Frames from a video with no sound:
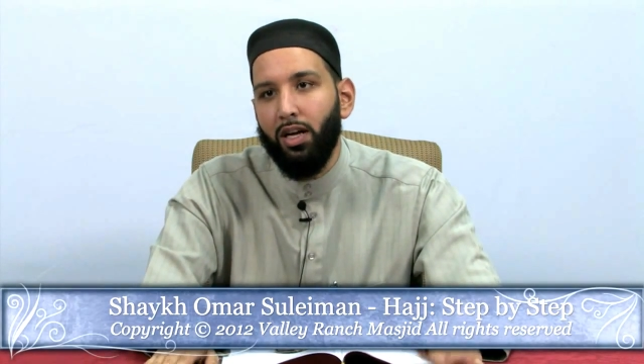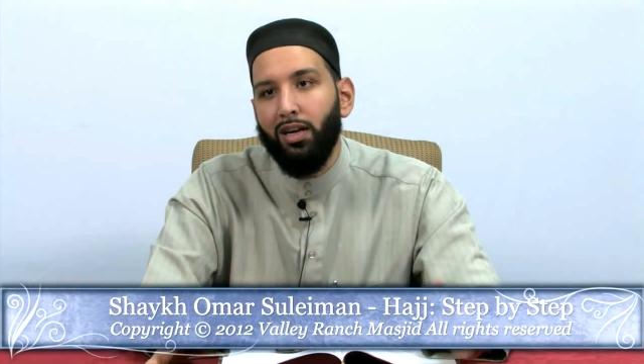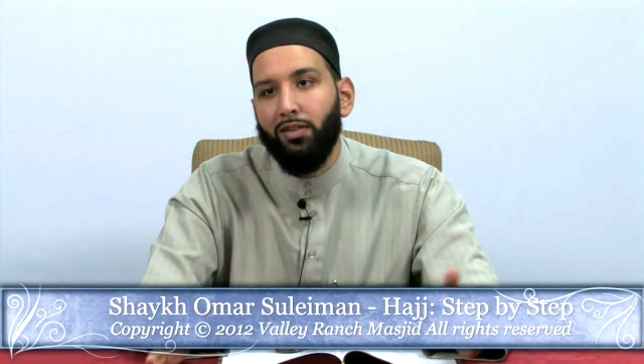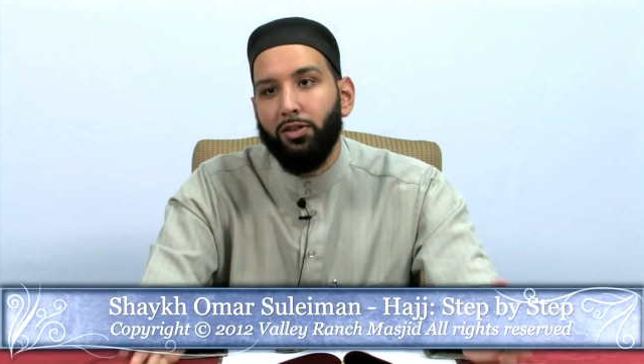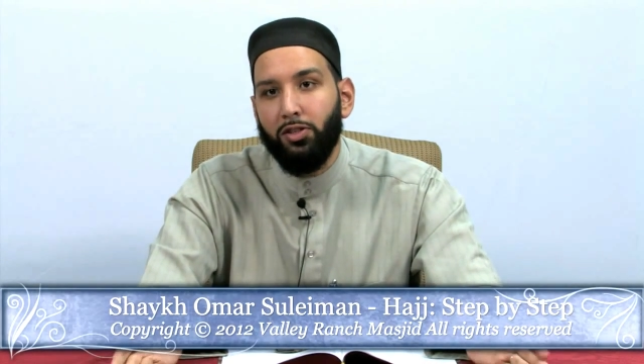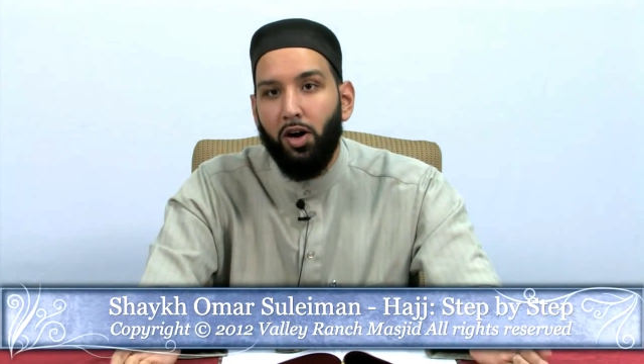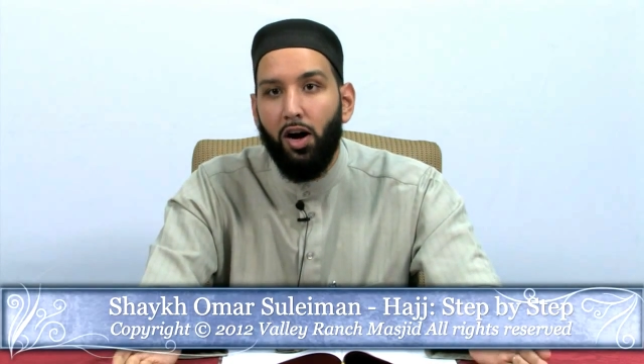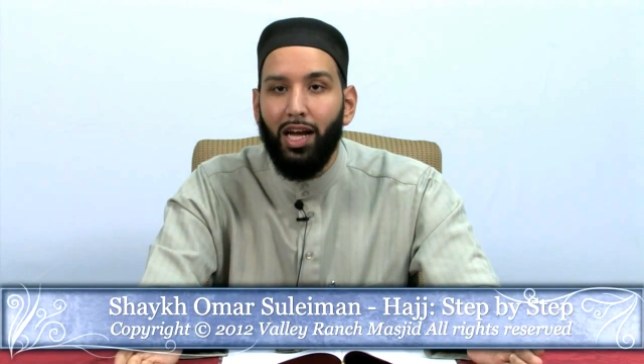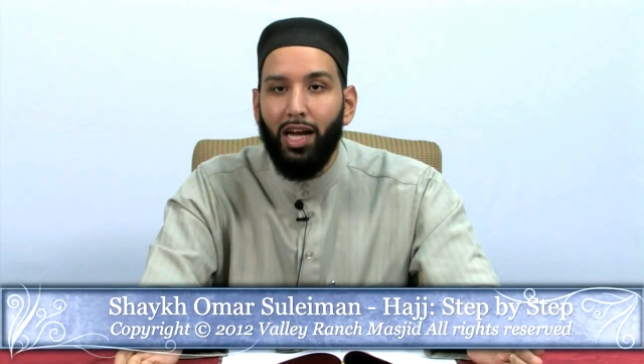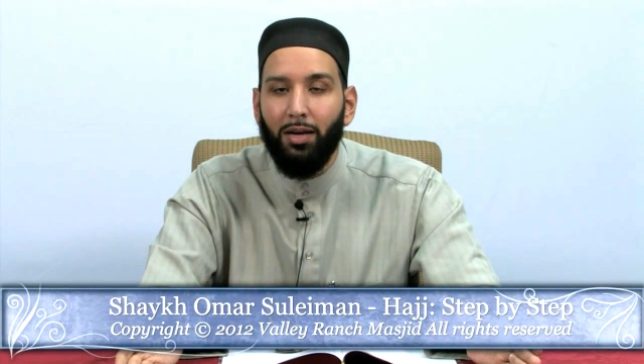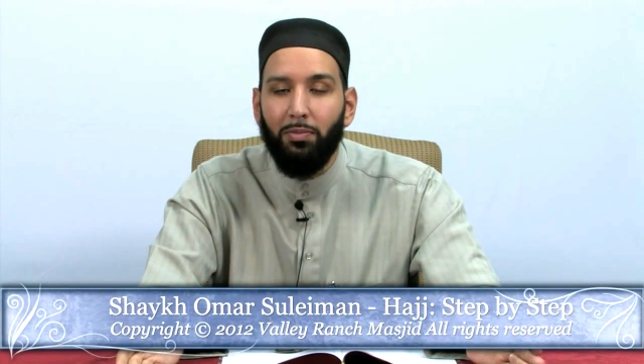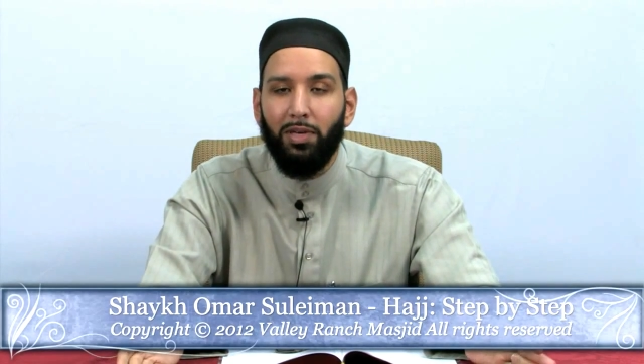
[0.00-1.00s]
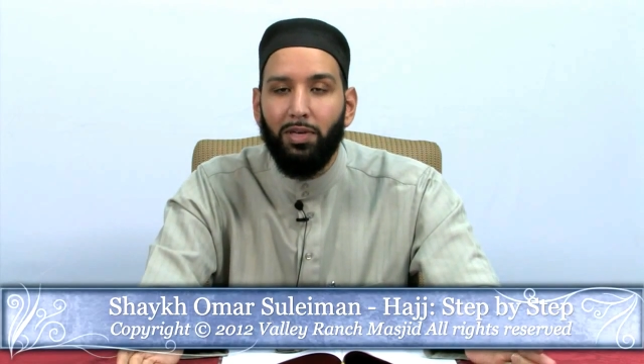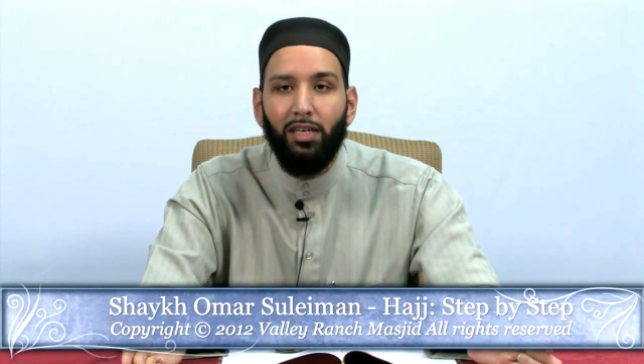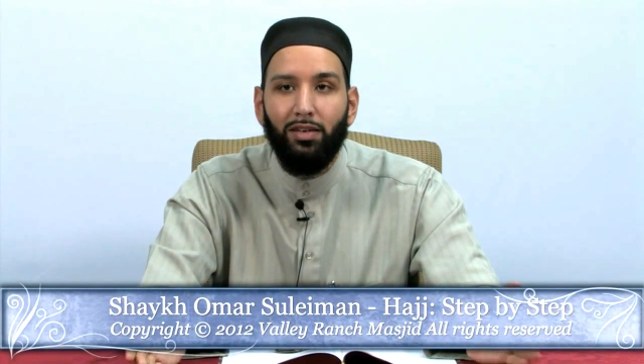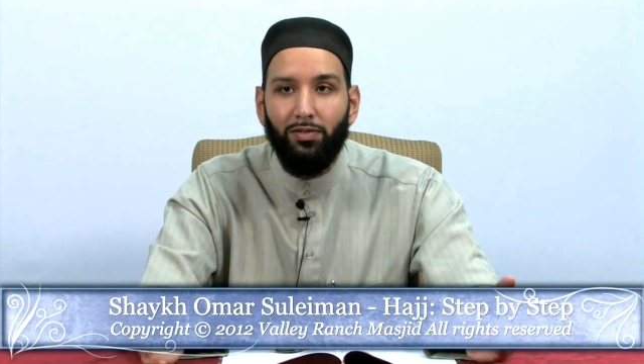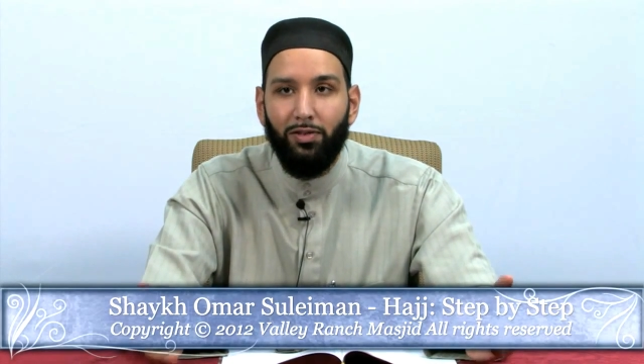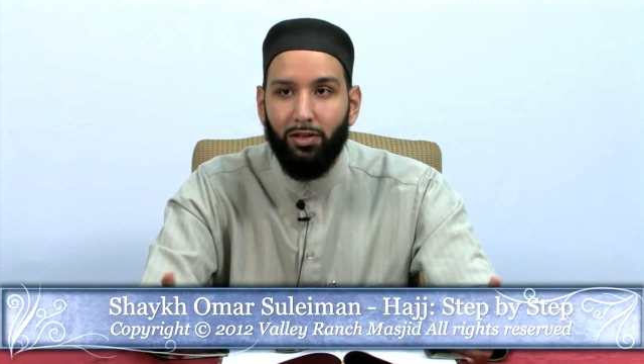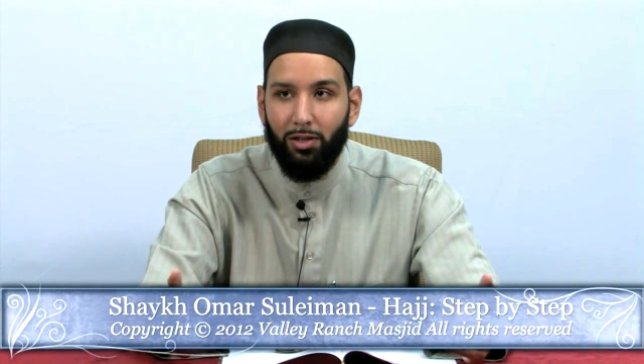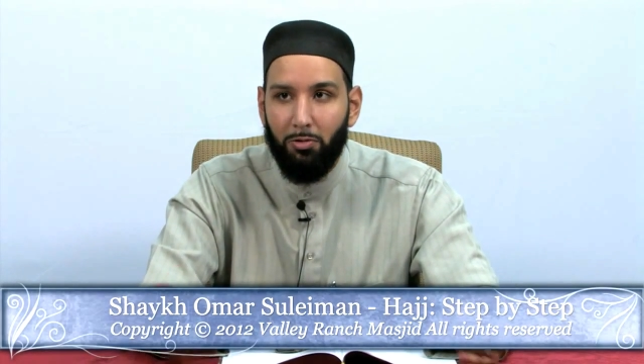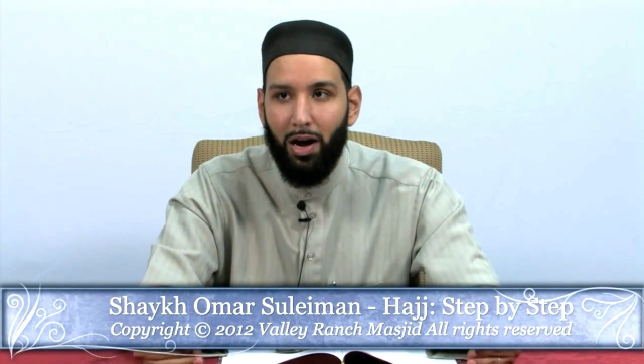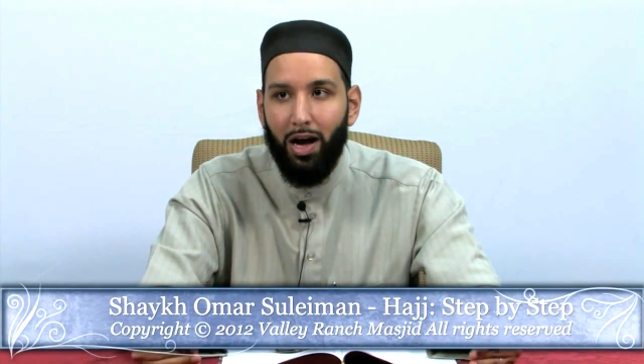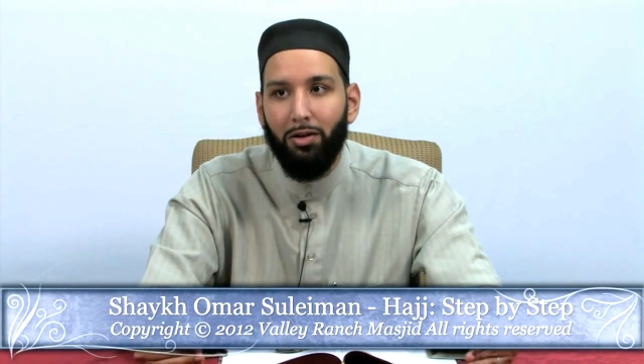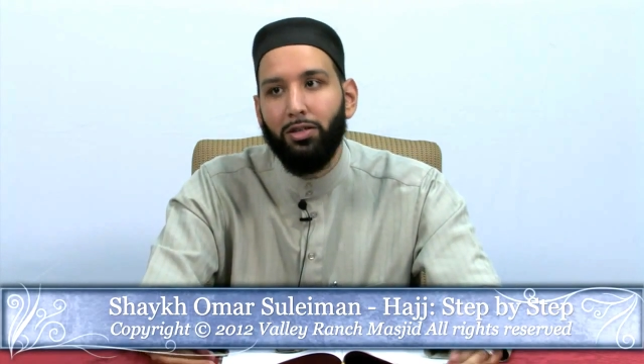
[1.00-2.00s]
If you're tall like me, if you're in a crowd,